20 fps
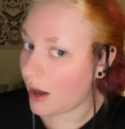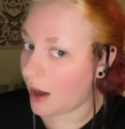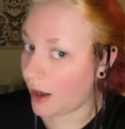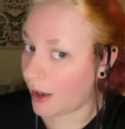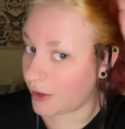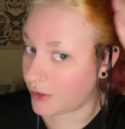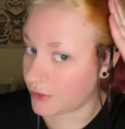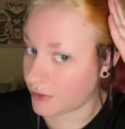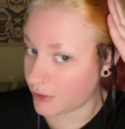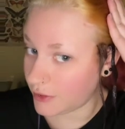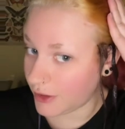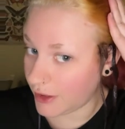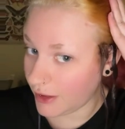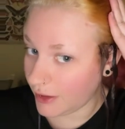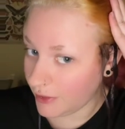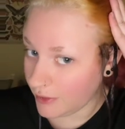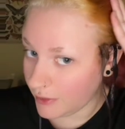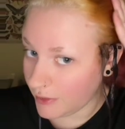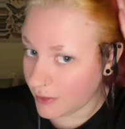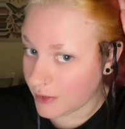
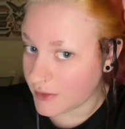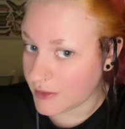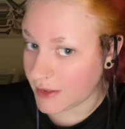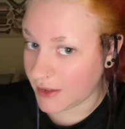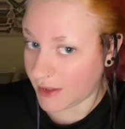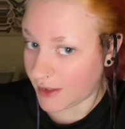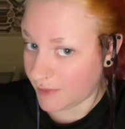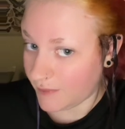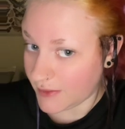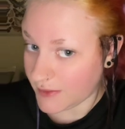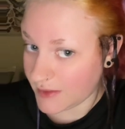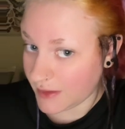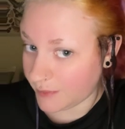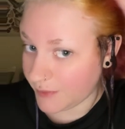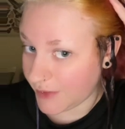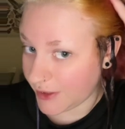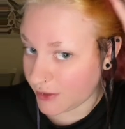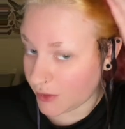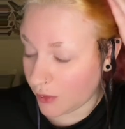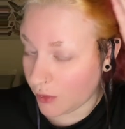underneath to give it
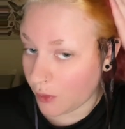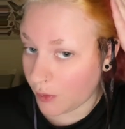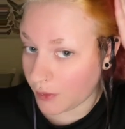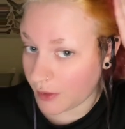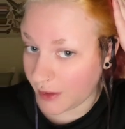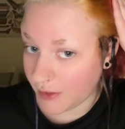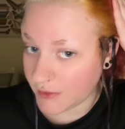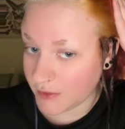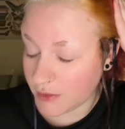something to hold on